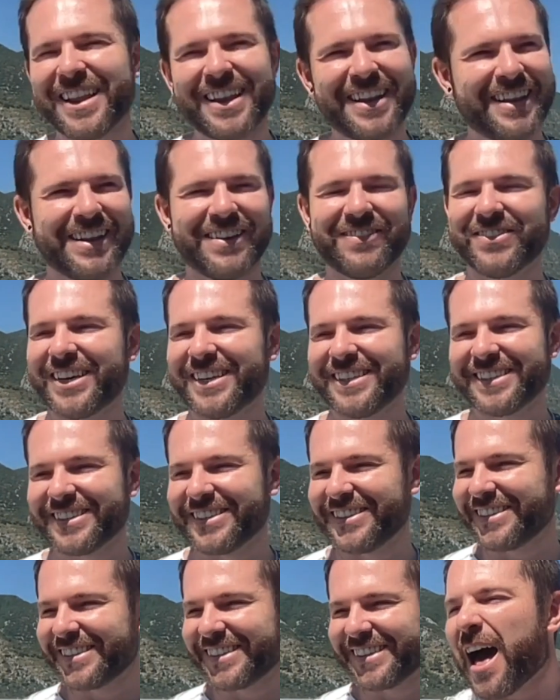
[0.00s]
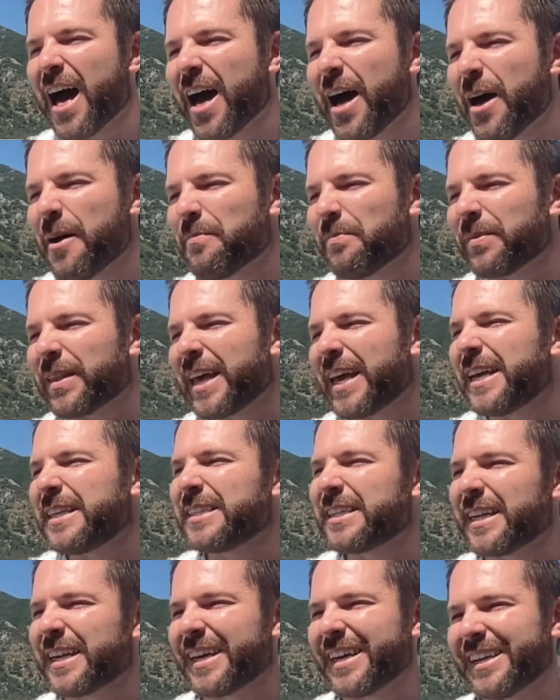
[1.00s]
Love that song.
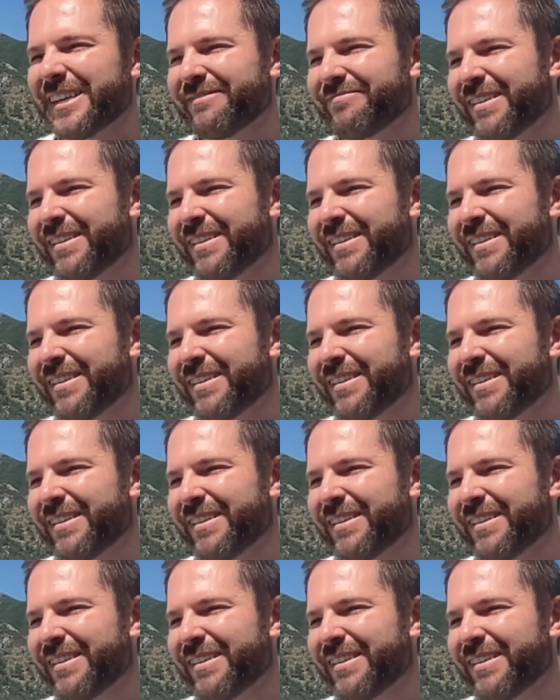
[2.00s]
Italy.